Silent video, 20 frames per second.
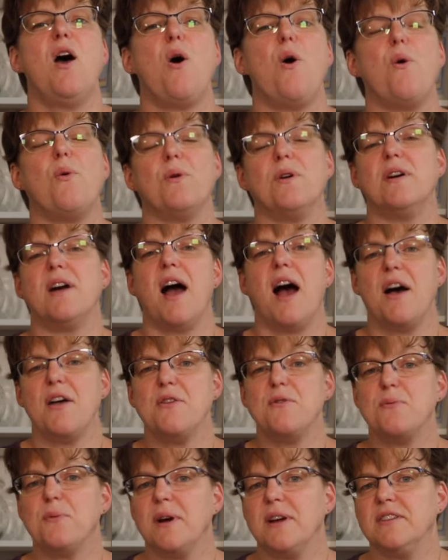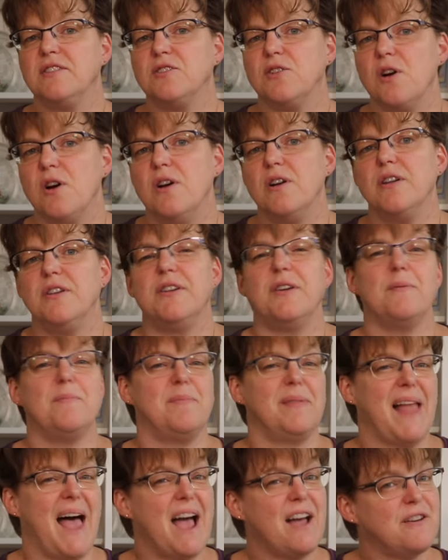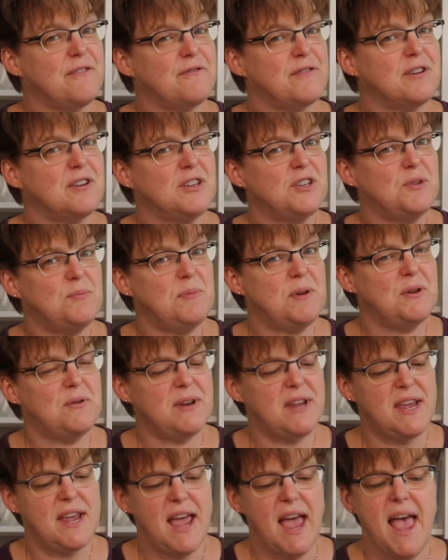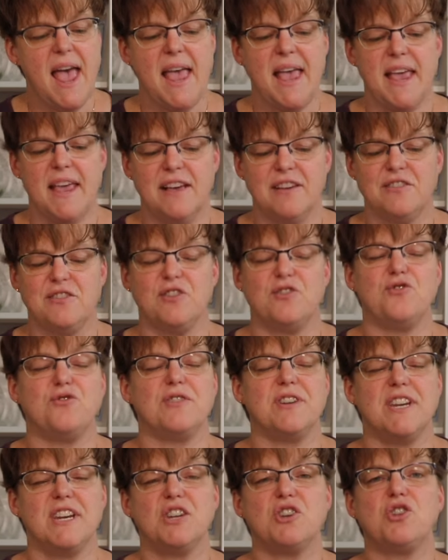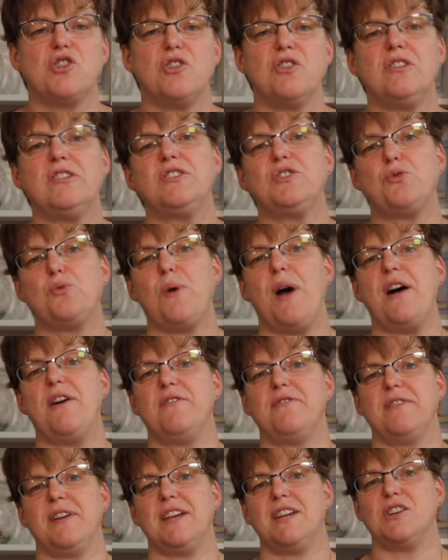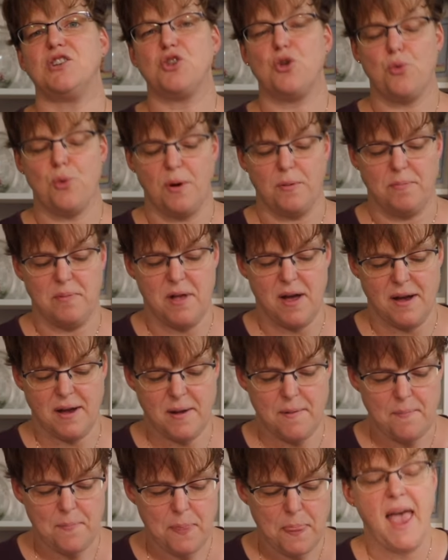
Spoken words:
or otherwise called Blackford's Beauty, is a traditional 12-inch quilt block.